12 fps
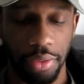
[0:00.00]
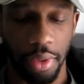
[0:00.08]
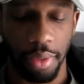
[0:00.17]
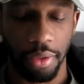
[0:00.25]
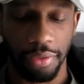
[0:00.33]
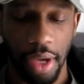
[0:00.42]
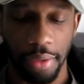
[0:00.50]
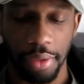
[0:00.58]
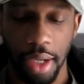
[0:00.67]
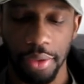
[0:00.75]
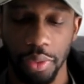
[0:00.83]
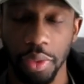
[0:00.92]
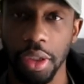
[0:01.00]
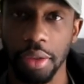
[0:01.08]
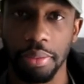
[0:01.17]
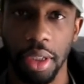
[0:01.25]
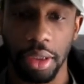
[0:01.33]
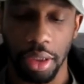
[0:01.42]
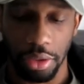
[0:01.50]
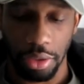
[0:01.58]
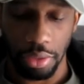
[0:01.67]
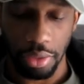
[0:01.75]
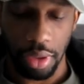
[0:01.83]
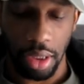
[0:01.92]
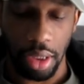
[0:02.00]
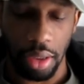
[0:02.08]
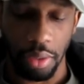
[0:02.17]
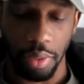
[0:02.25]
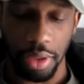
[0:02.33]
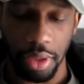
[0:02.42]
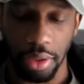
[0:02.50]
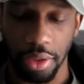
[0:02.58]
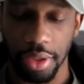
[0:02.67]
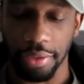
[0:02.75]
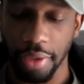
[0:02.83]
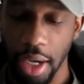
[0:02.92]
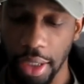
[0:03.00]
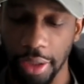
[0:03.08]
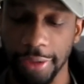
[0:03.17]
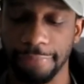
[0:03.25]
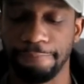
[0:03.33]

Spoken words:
swimming 5 times a week, Monday, Tuesday, Wednesday, Thursday, Friday.